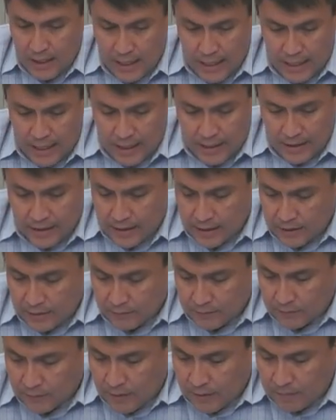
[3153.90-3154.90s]

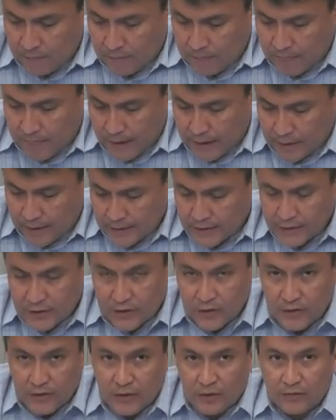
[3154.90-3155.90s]
like to
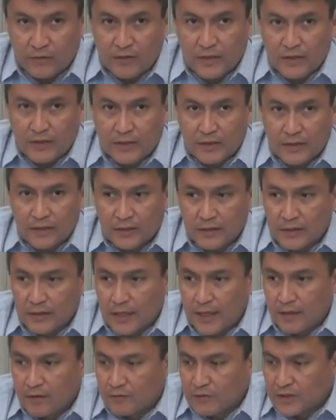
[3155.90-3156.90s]
turn over the
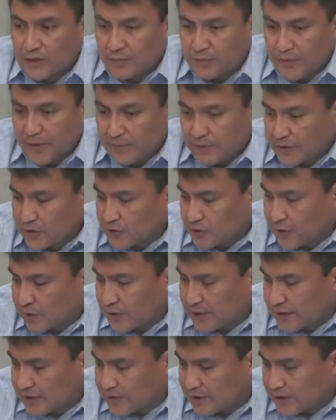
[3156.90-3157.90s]
line over to the Premier
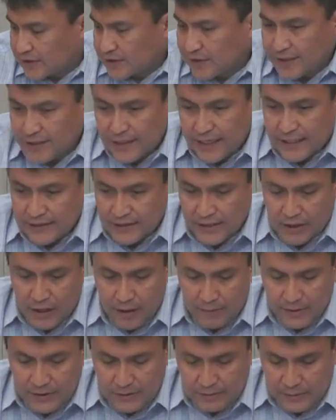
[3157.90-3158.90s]
shortly, see if she has any
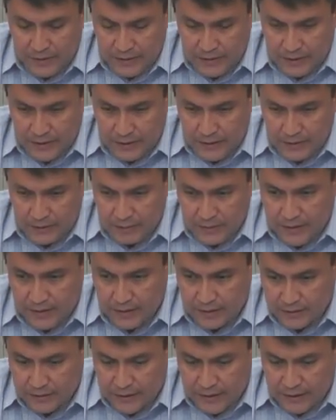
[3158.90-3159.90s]
comments. But I just want
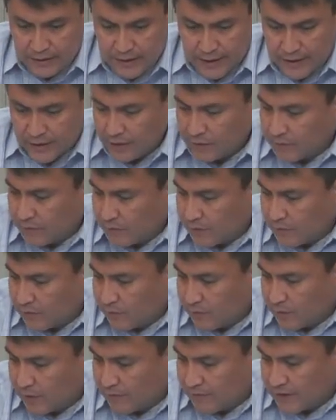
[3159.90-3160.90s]
to thank you for
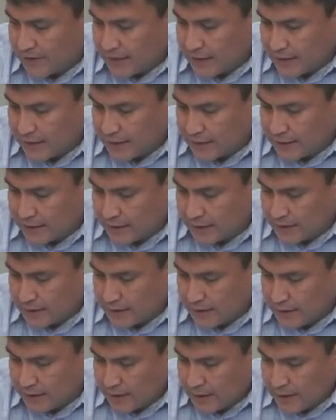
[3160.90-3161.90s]
everything, and
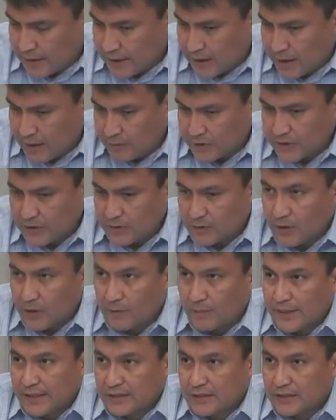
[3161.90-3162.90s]
I wish you all
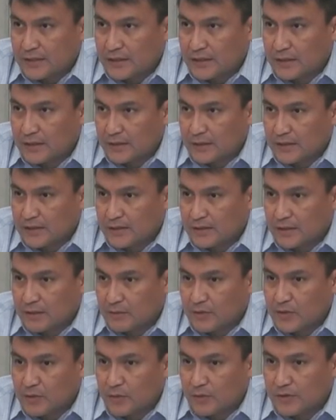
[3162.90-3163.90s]
the best this
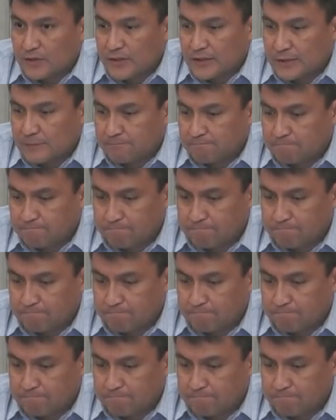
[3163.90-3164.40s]
winter road season.